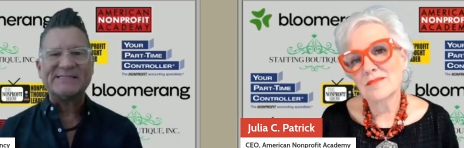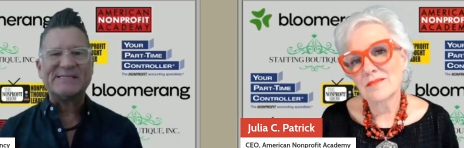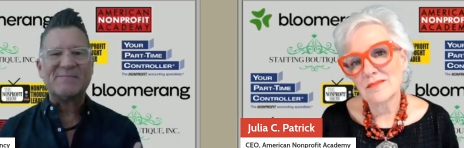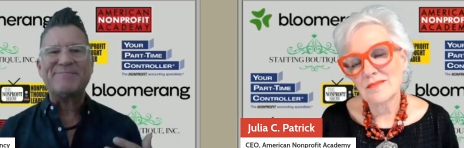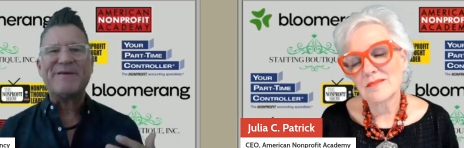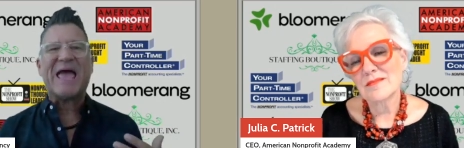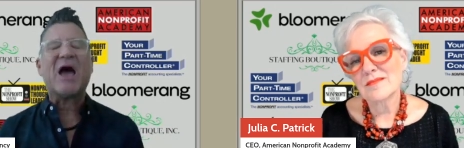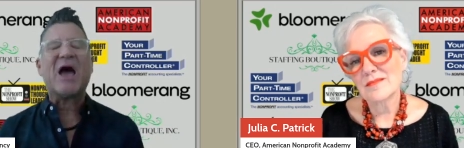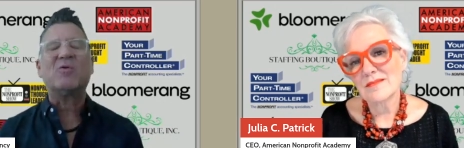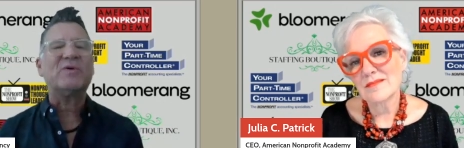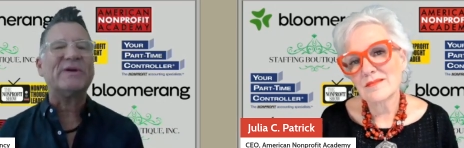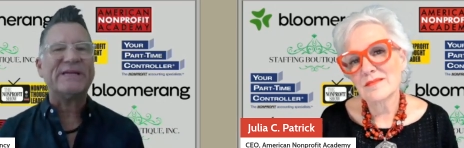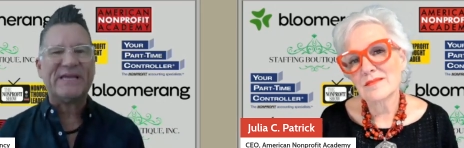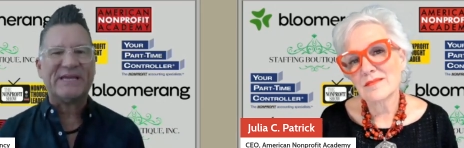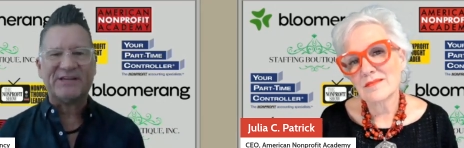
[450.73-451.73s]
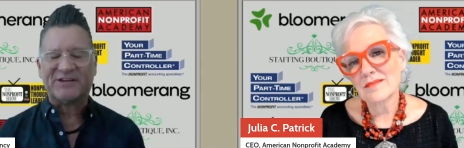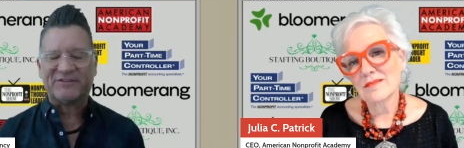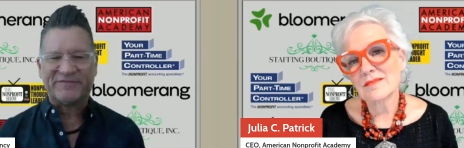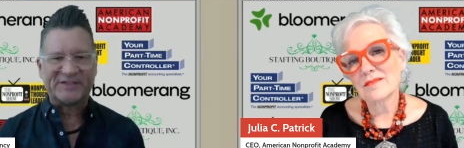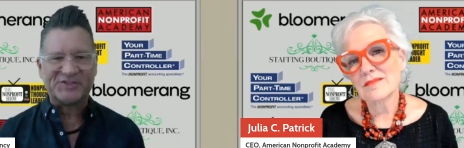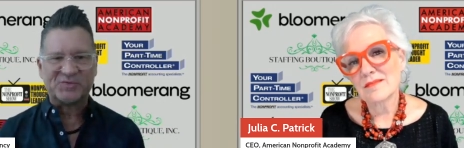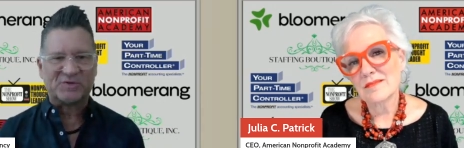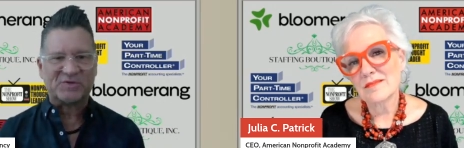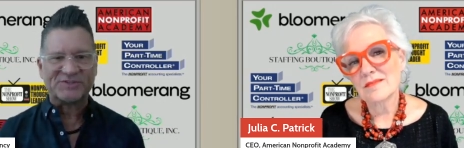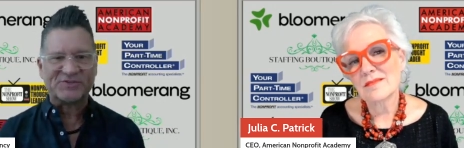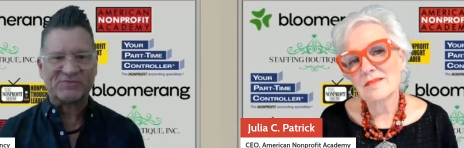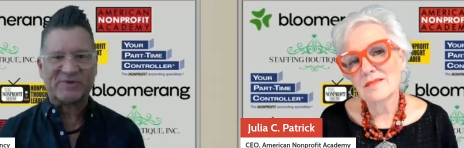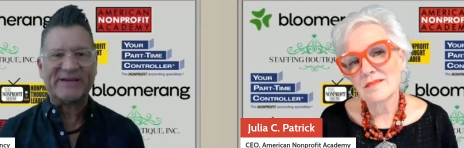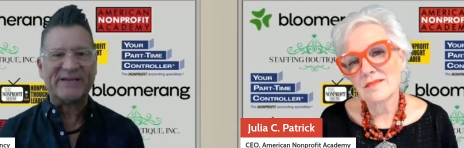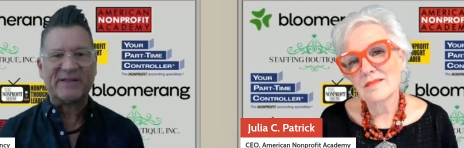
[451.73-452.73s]
Speaker 1: is empowering
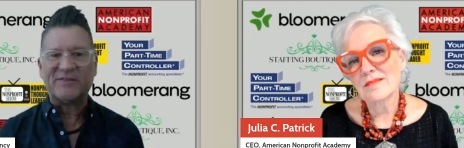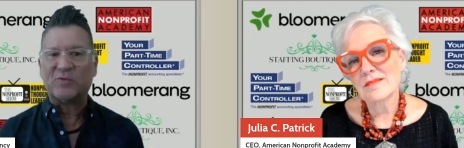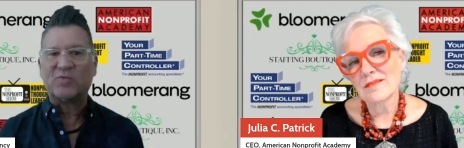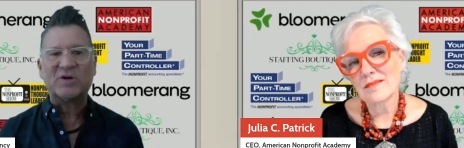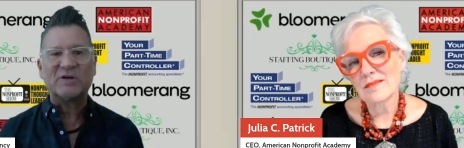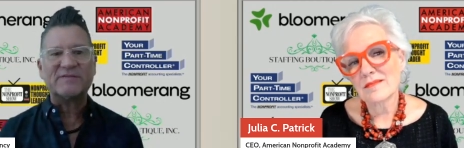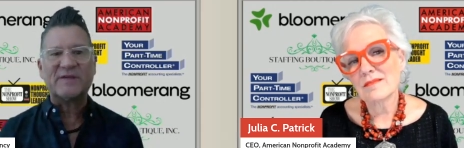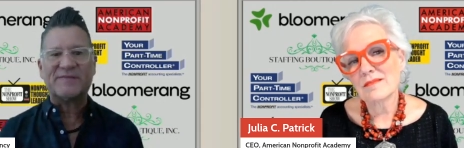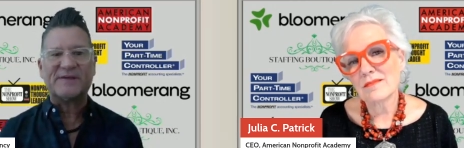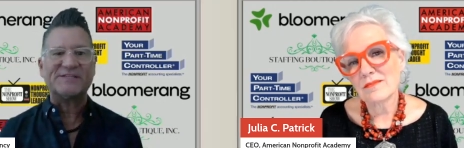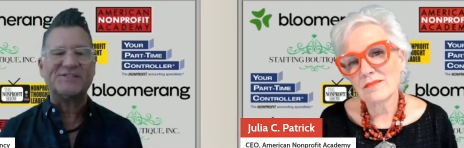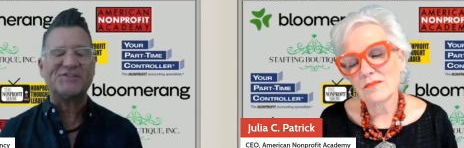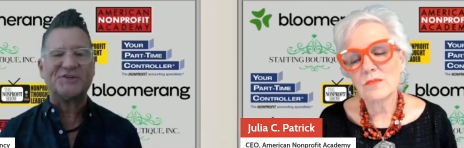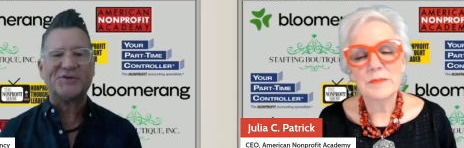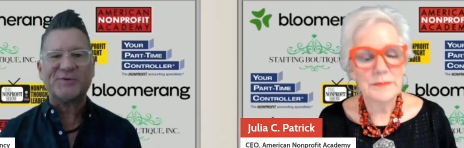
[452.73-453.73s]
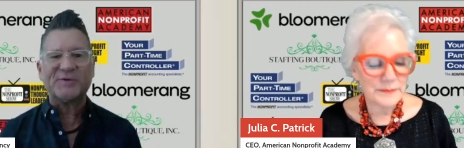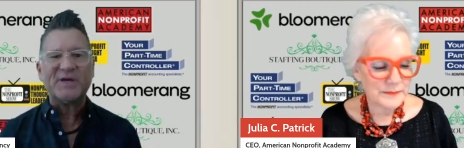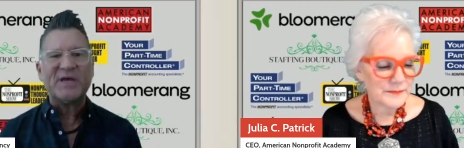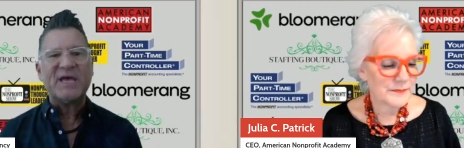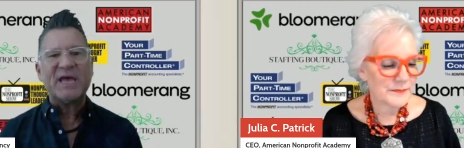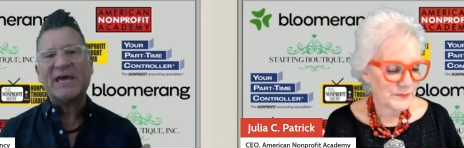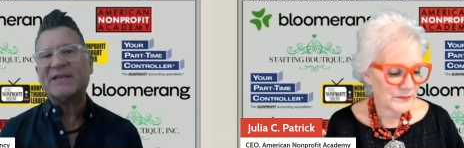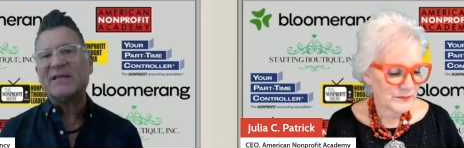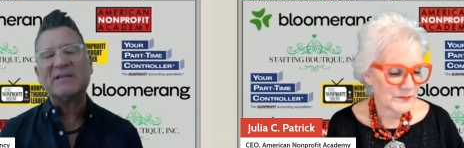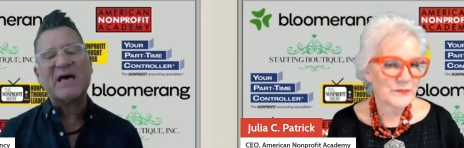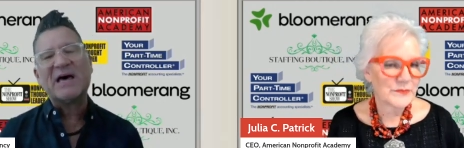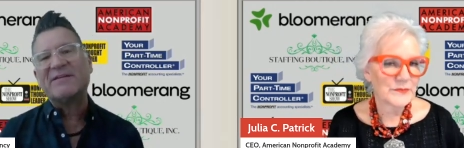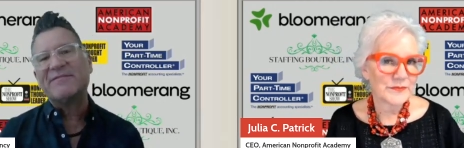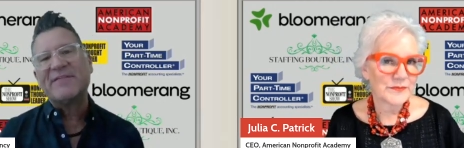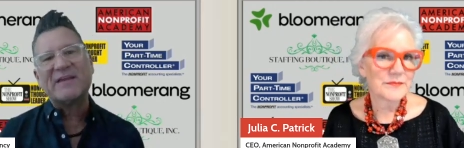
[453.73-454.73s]
individuals right in the work that they do mm-hmm. and a
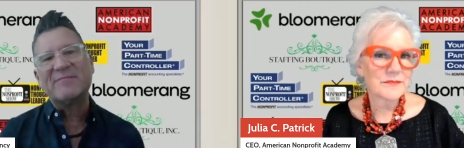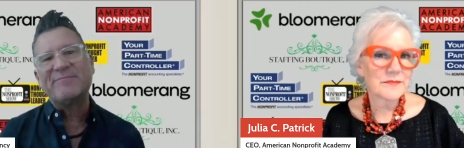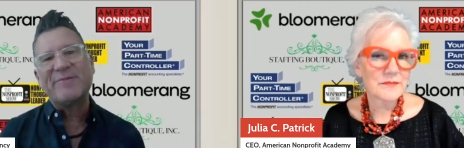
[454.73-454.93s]
lot of that